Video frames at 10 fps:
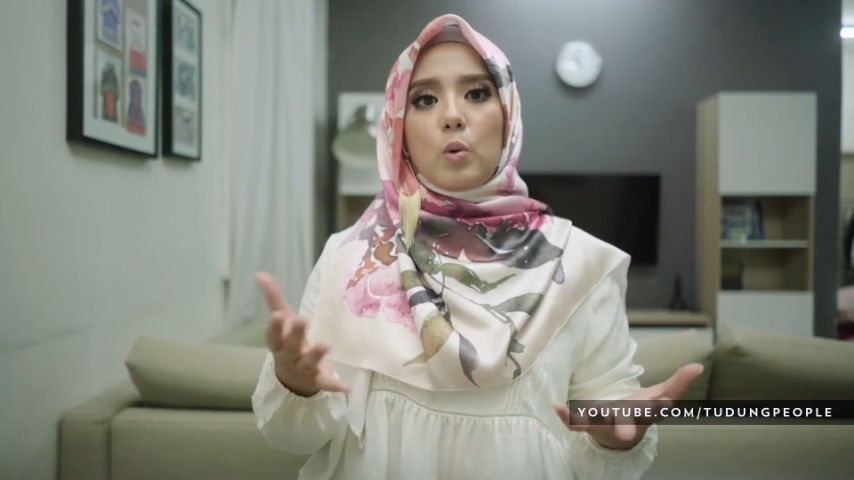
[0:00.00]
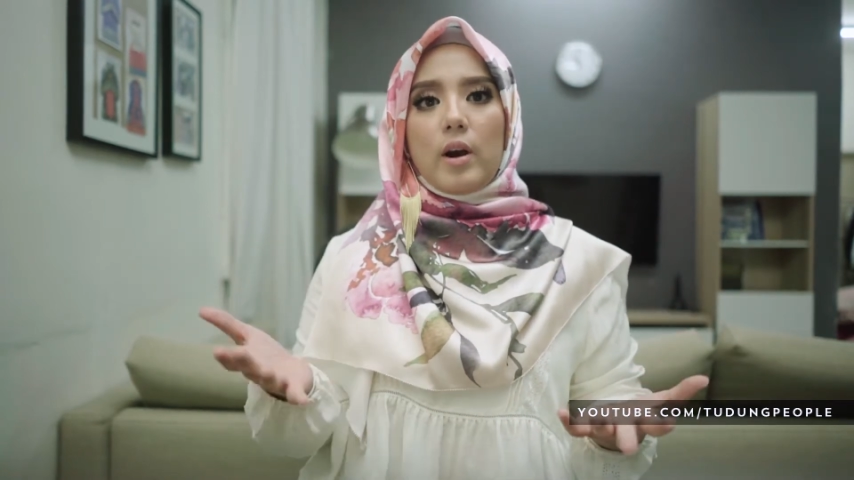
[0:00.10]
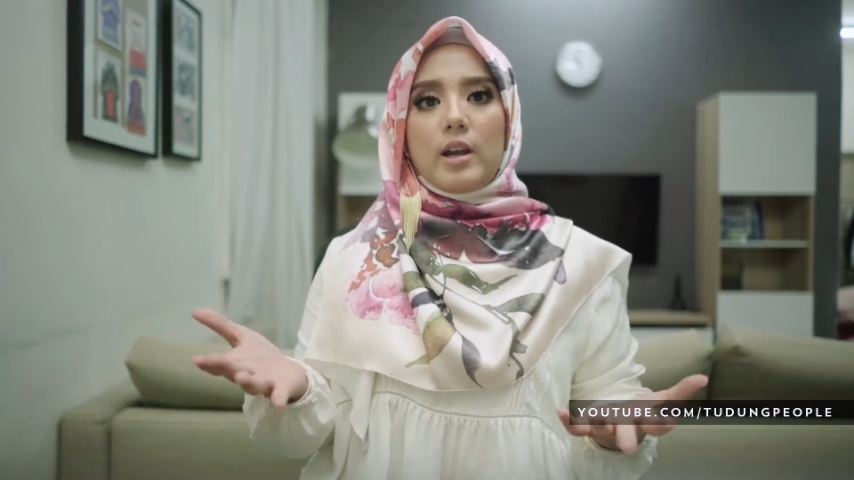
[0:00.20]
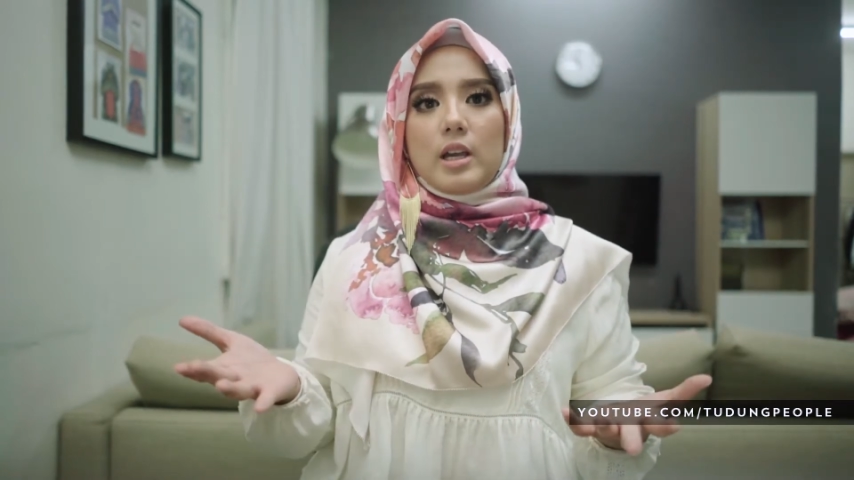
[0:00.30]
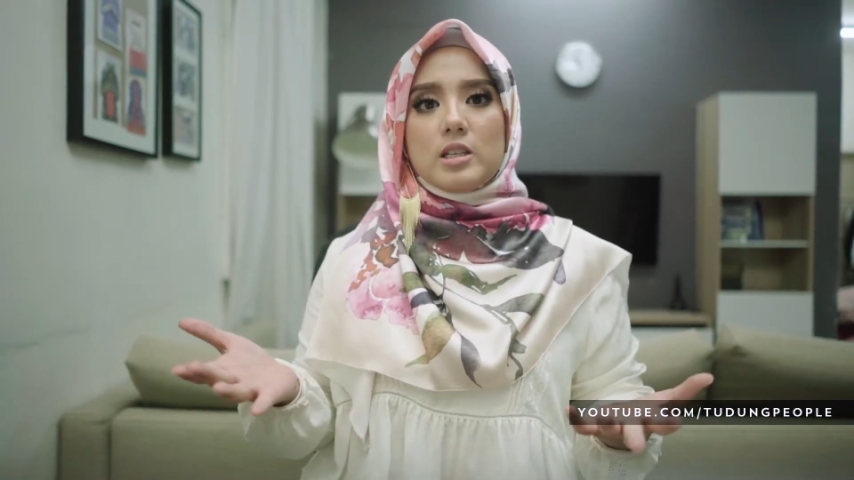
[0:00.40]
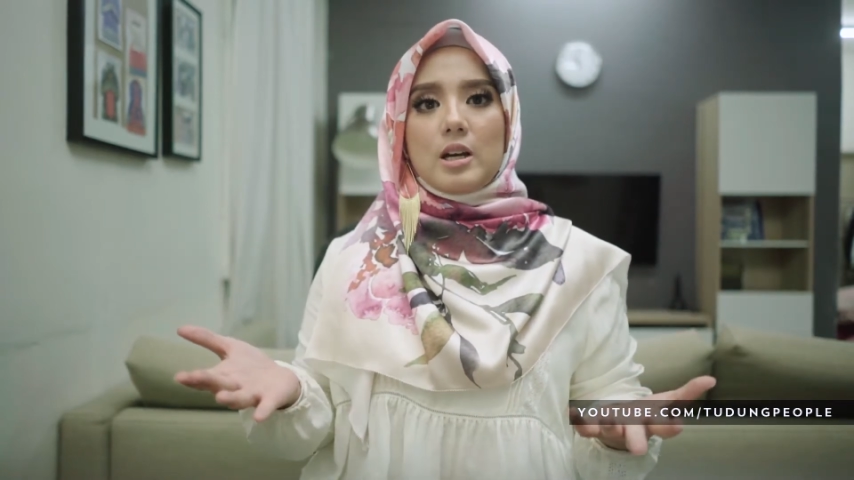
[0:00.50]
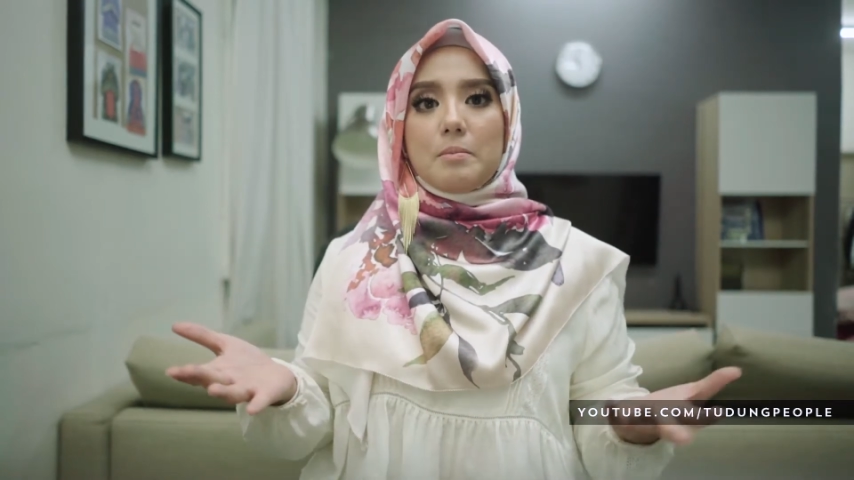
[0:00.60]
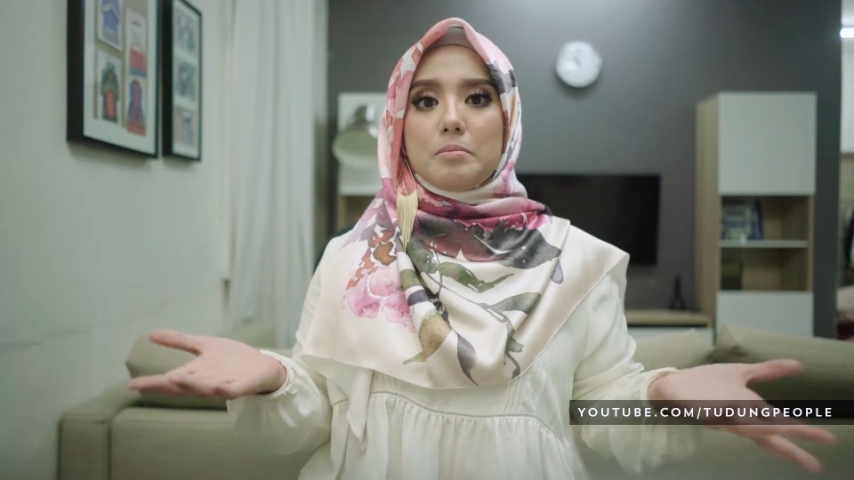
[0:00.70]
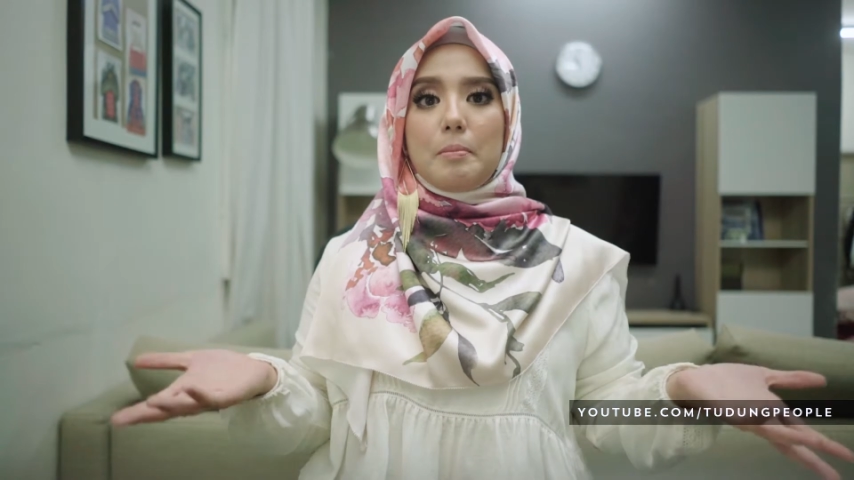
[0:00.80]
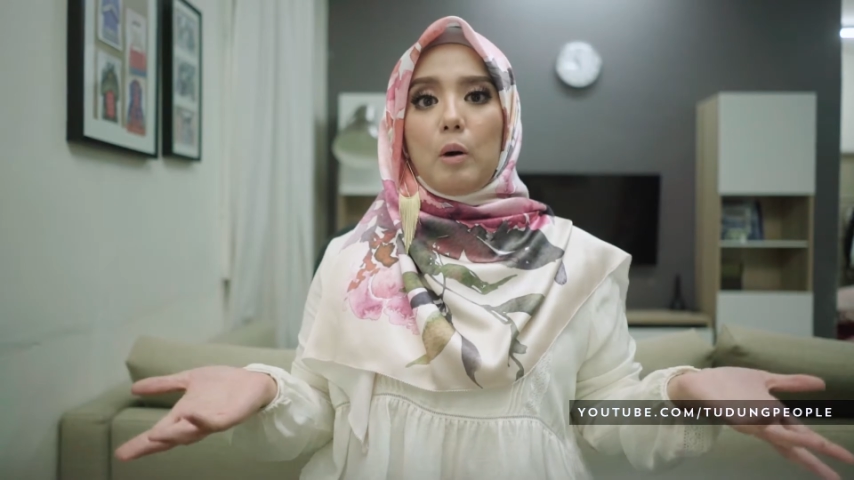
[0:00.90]
square
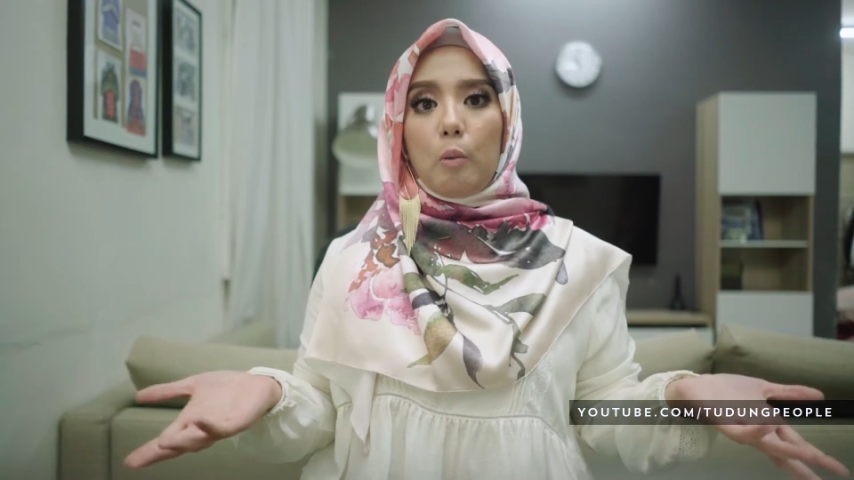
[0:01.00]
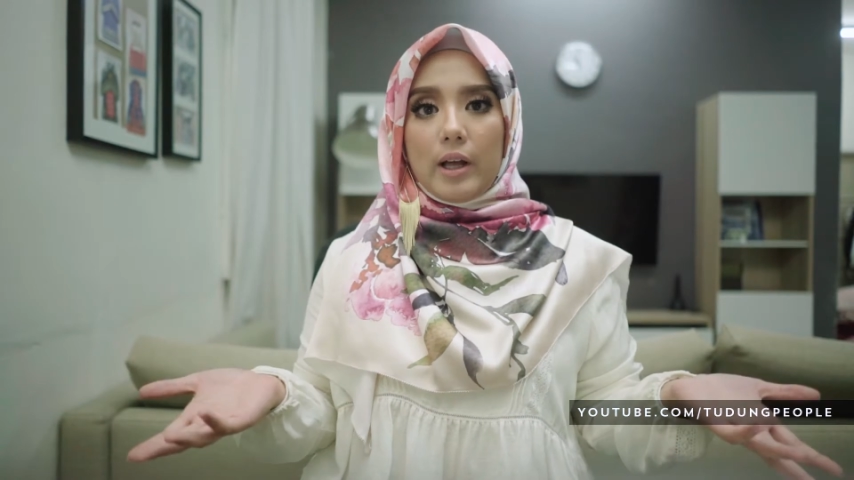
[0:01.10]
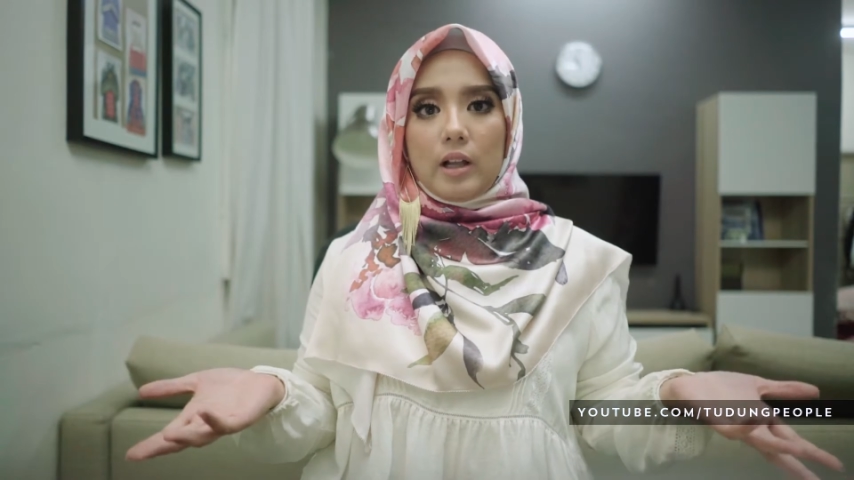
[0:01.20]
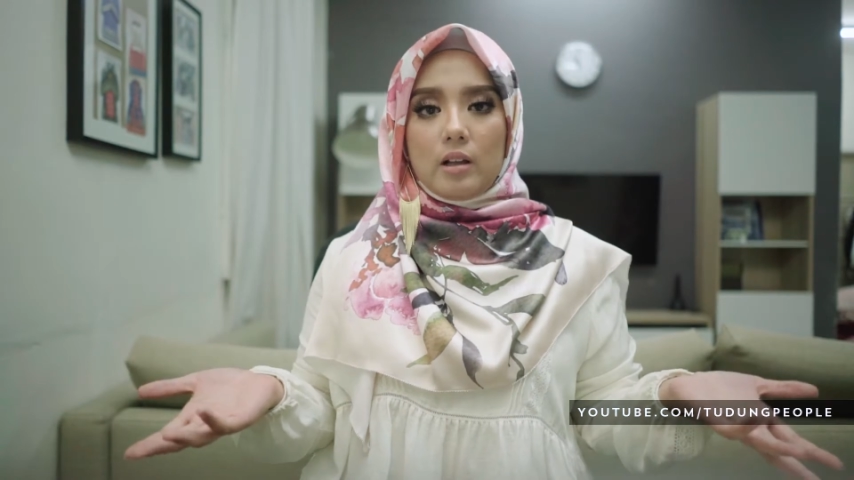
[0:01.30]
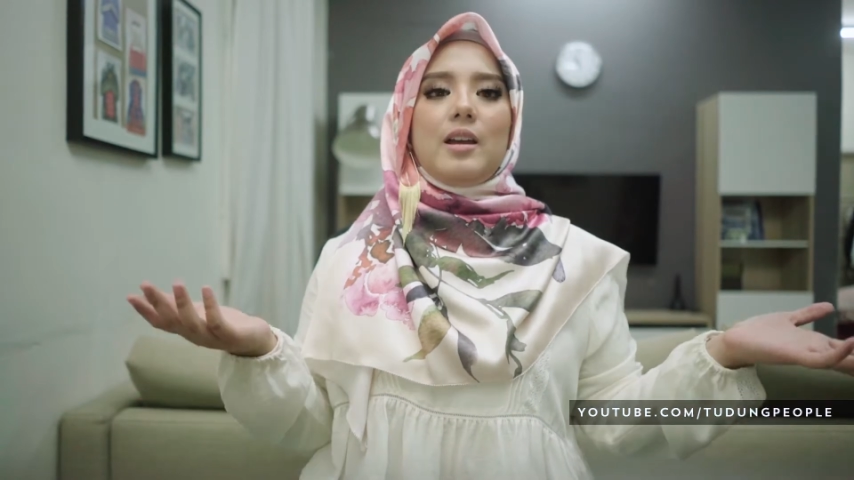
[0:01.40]
hijab bawal.